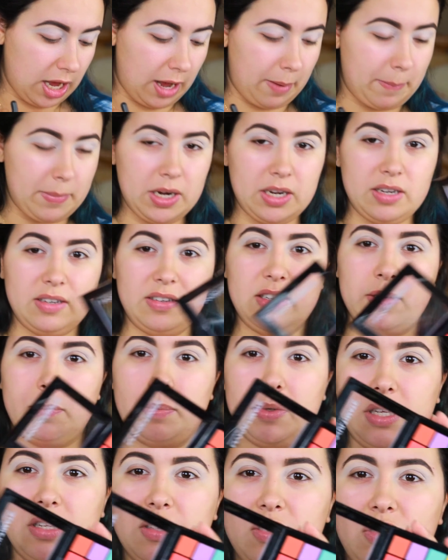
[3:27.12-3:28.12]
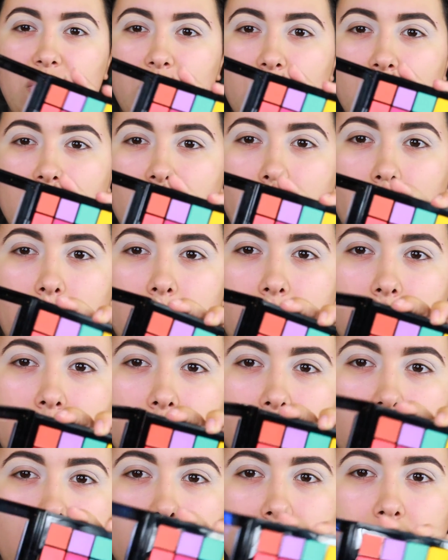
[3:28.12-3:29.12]
I'm gonna dip into the
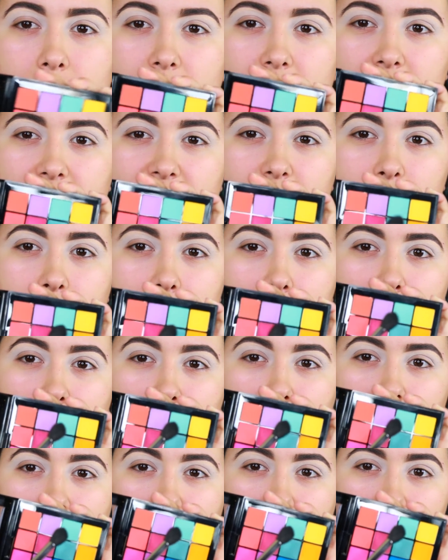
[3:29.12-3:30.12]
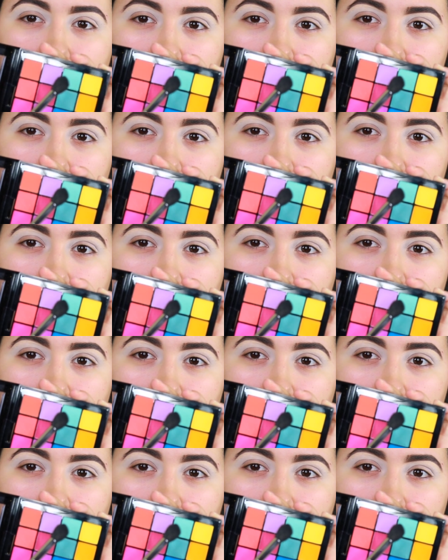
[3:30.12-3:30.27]
blue, this blue right